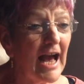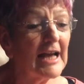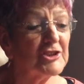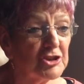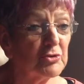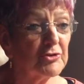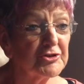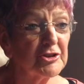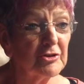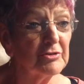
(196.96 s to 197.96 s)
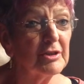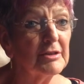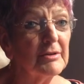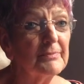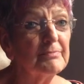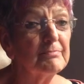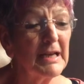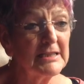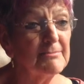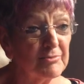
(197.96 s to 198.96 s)
and she also
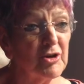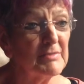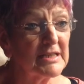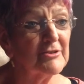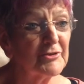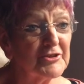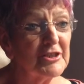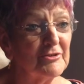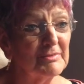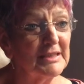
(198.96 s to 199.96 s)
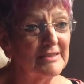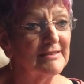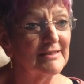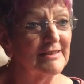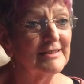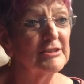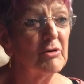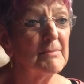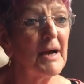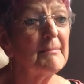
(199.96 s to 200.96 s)
made him promise not to tell me. So
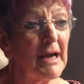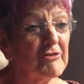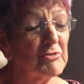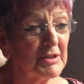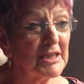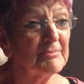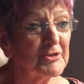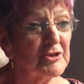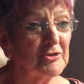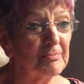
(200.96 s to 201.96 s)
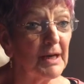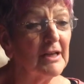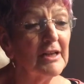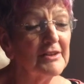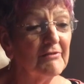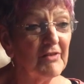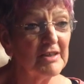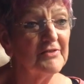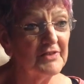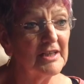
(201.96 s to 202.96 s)
I'm angry with him too, but the
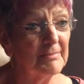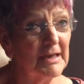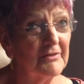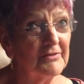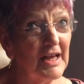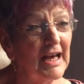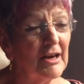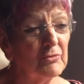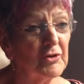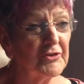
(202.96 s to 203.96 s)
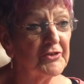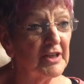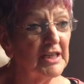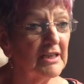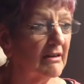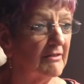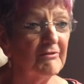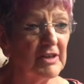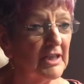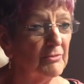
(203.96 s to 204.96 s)
funny thing about that was that
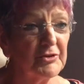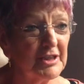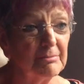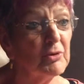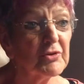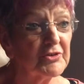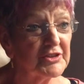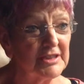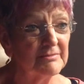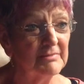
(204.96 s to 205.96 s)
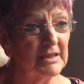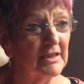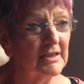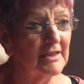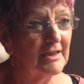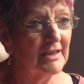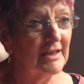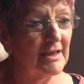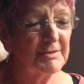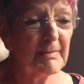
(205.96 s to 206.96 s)
it wasn't important to him.
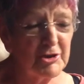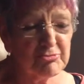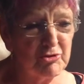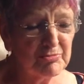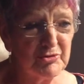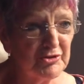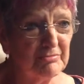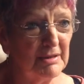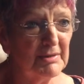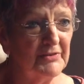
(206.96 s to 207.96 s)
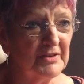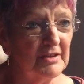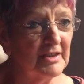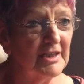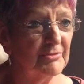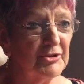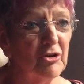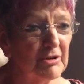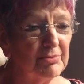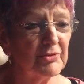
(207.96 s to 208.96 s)
It was much more important to my mother. It was
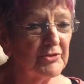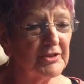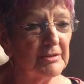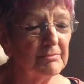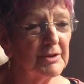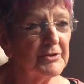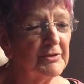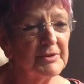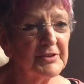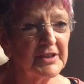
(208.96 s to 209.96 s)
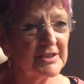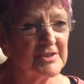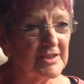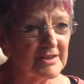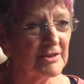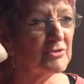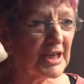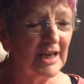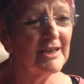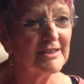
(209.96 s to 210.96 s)
not important to him because it was the 60s, and who
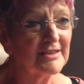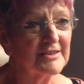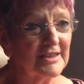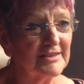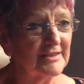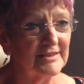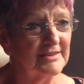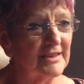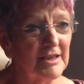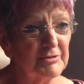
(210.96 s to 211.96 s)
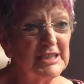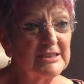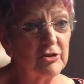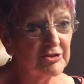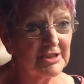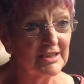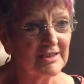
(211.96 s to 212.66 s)
cared in the 60s? It was exotic.